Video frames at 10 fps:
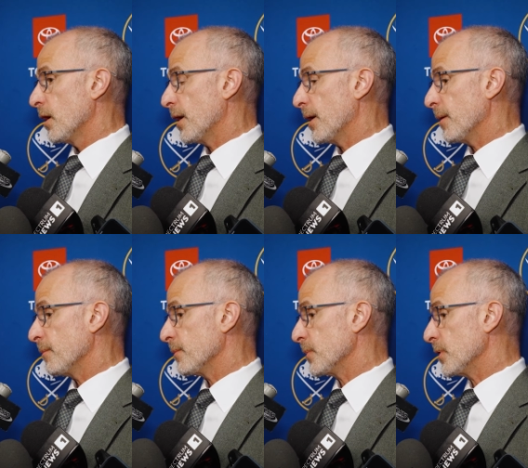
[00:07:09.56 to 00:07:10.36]

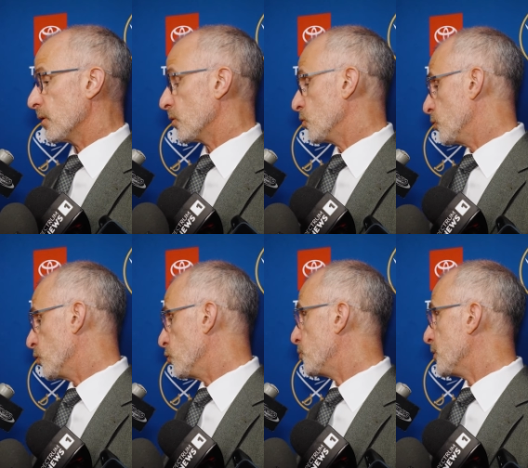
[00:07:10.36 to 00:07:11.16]

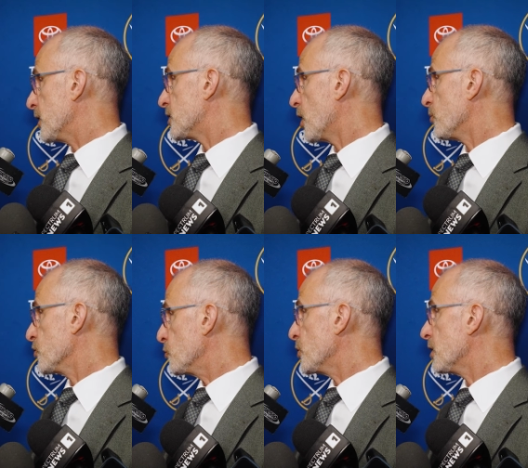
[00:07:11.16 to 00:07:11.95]
Upi, it's helped
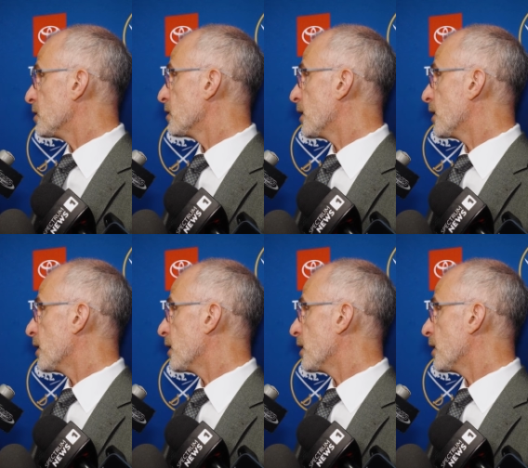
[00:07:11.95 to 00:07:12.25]
Upi,